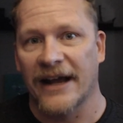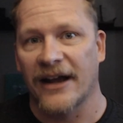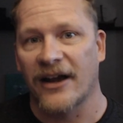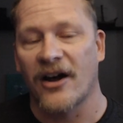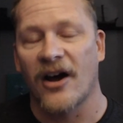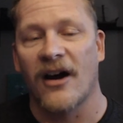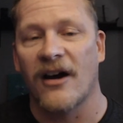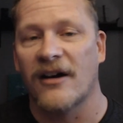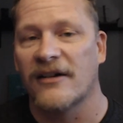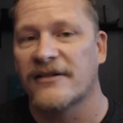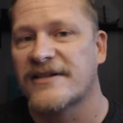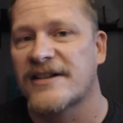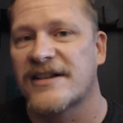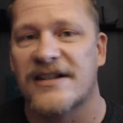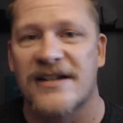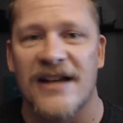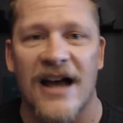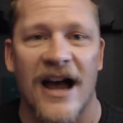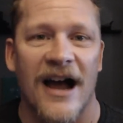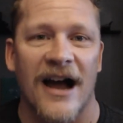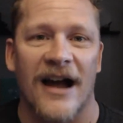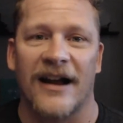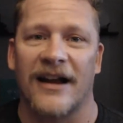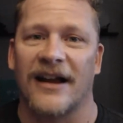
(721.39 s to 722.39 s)
card
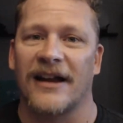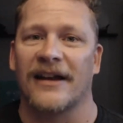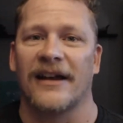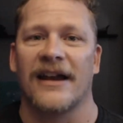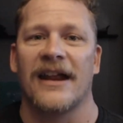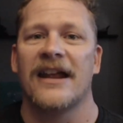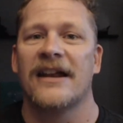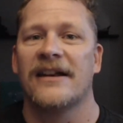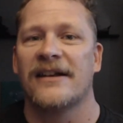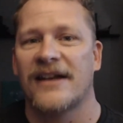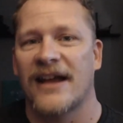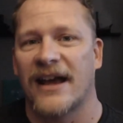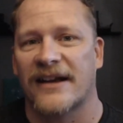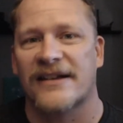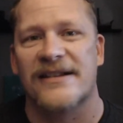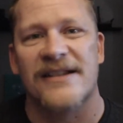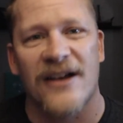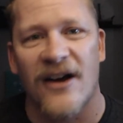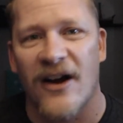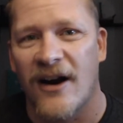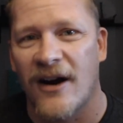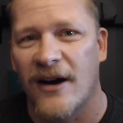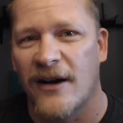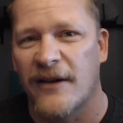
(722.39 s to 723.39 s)
stock and index
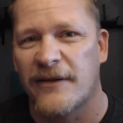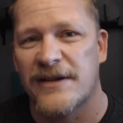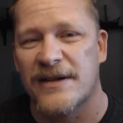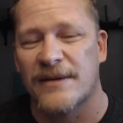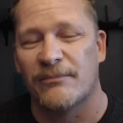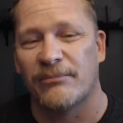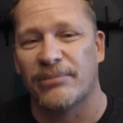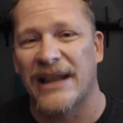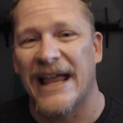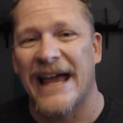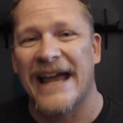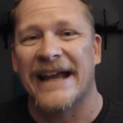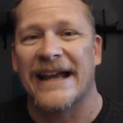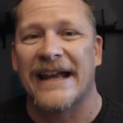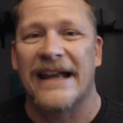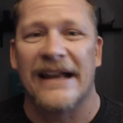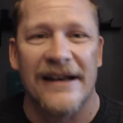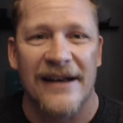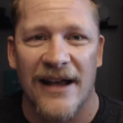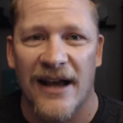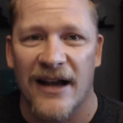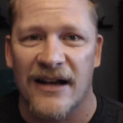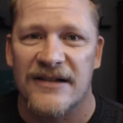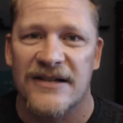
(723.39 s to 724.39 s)
cards and blank
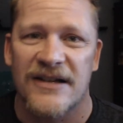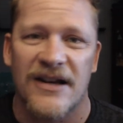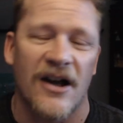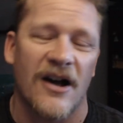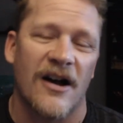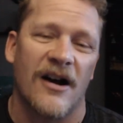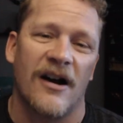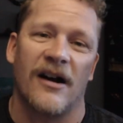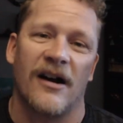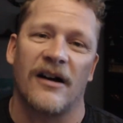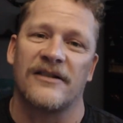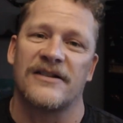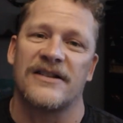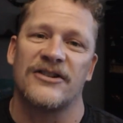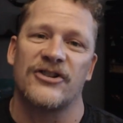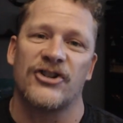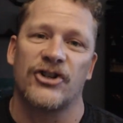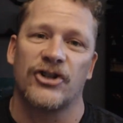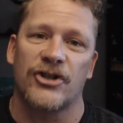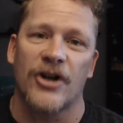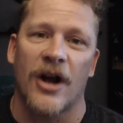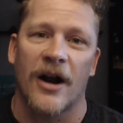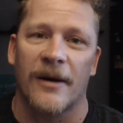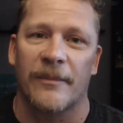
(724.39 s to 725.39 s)
index cards and
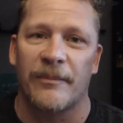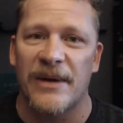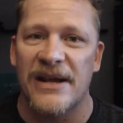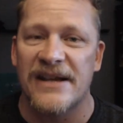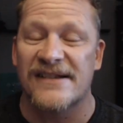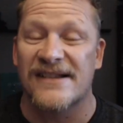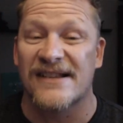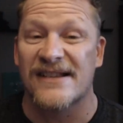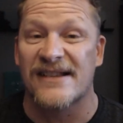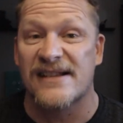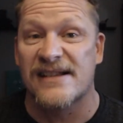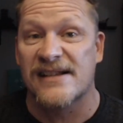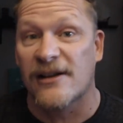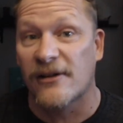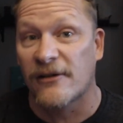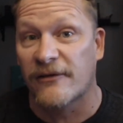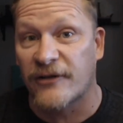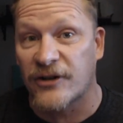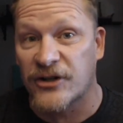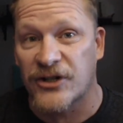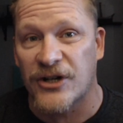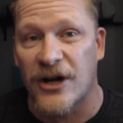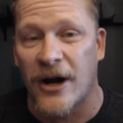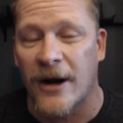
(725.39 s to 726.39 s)
sharpies and silver
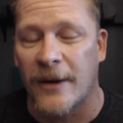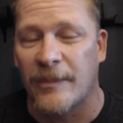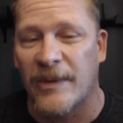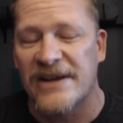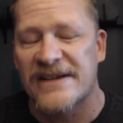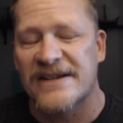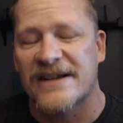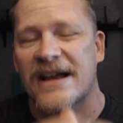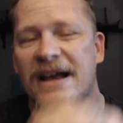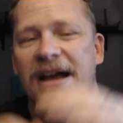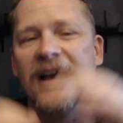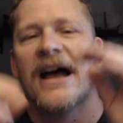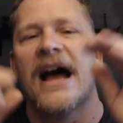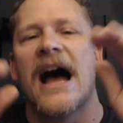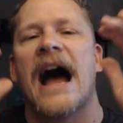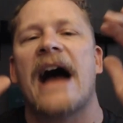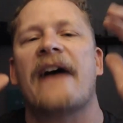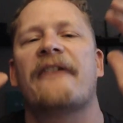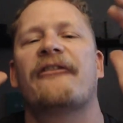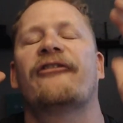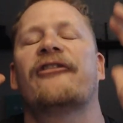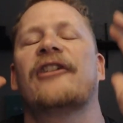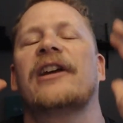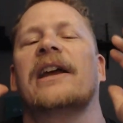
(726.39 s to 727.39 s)
sharpies. I
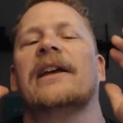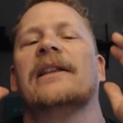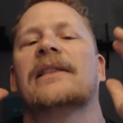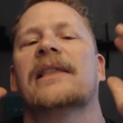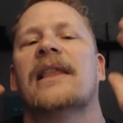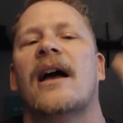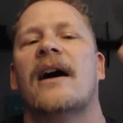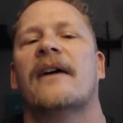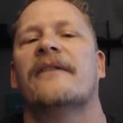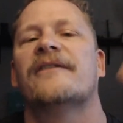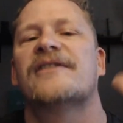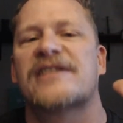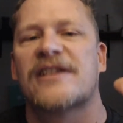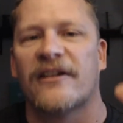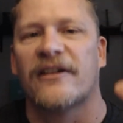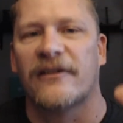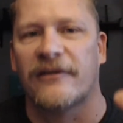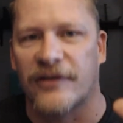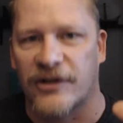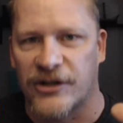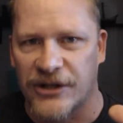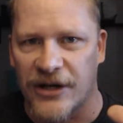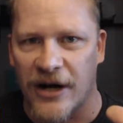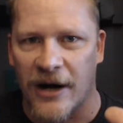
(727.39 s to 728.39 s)
freaking love
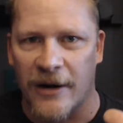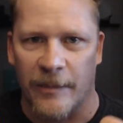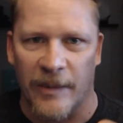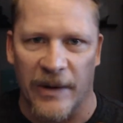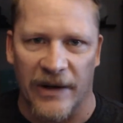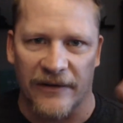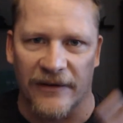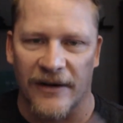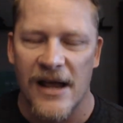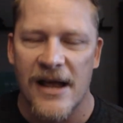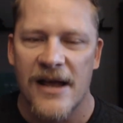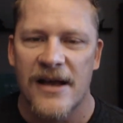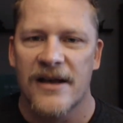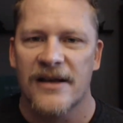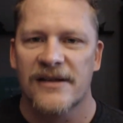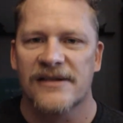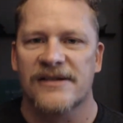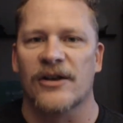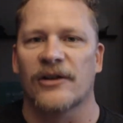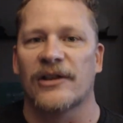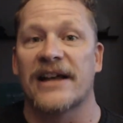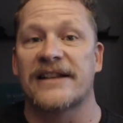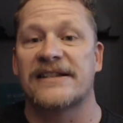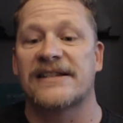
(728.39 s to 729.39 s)
silver sharpies.
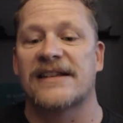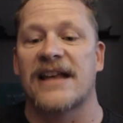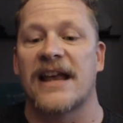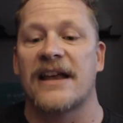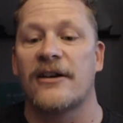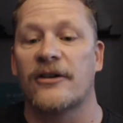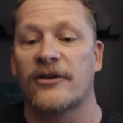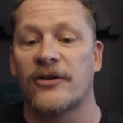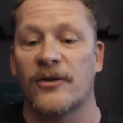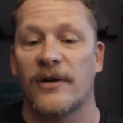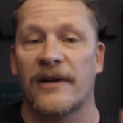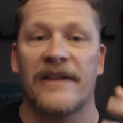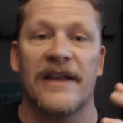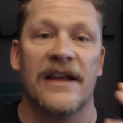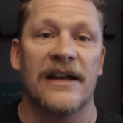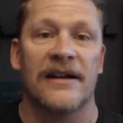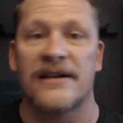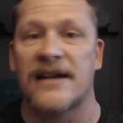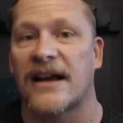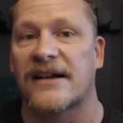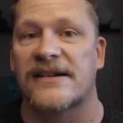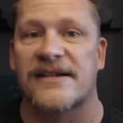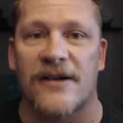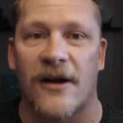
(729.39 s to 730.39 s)
So let's say you're doing the
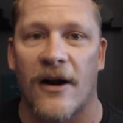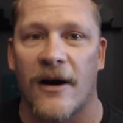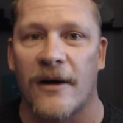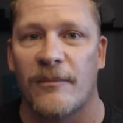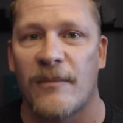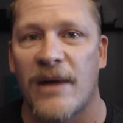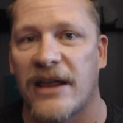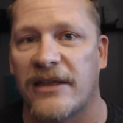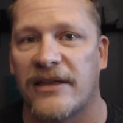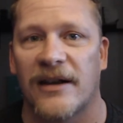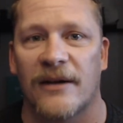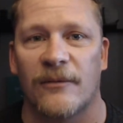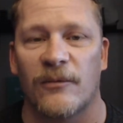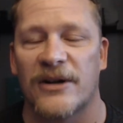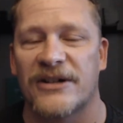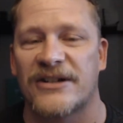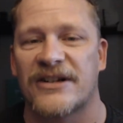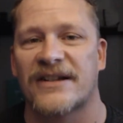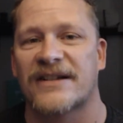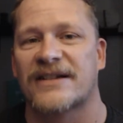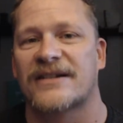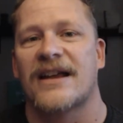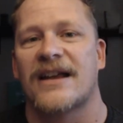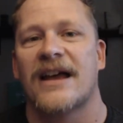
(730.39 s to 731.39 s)
index card method, which
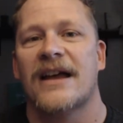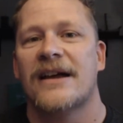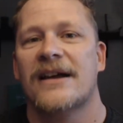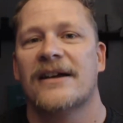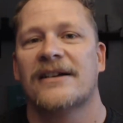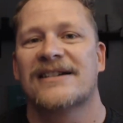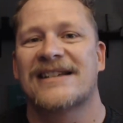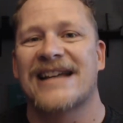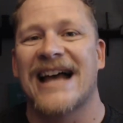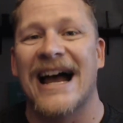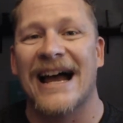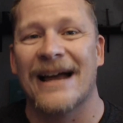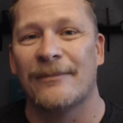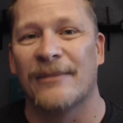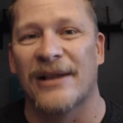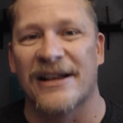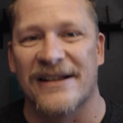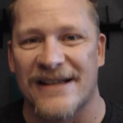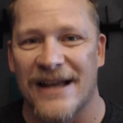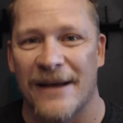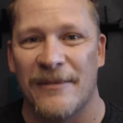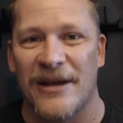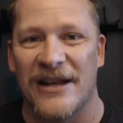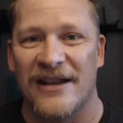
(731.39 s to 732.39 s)
is timeless.
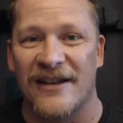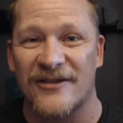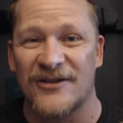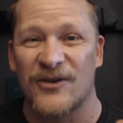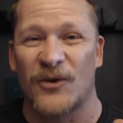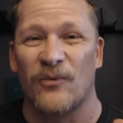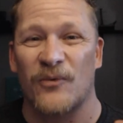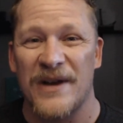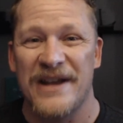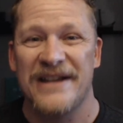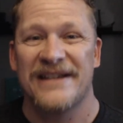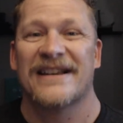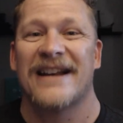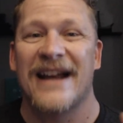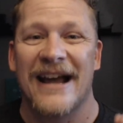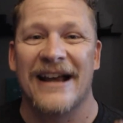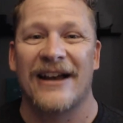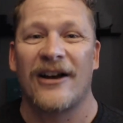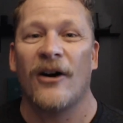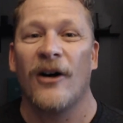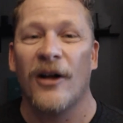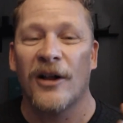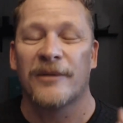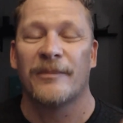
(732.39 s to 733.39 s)
I mean, there's a reason I
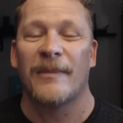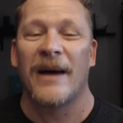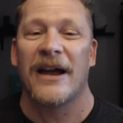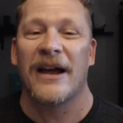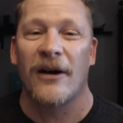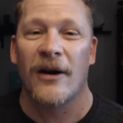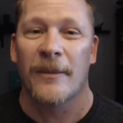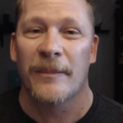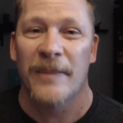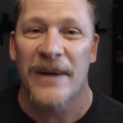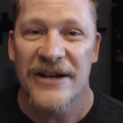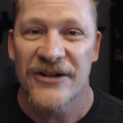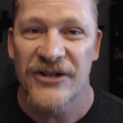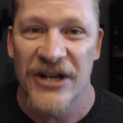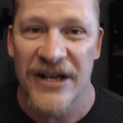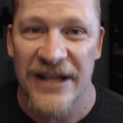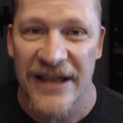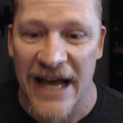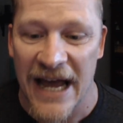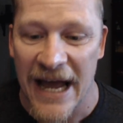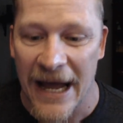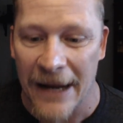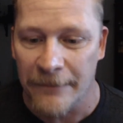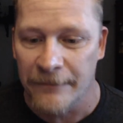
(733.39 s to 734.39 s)
called my RPG
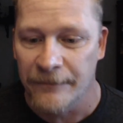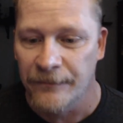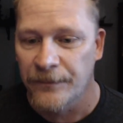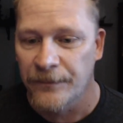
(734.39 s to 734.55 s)
that.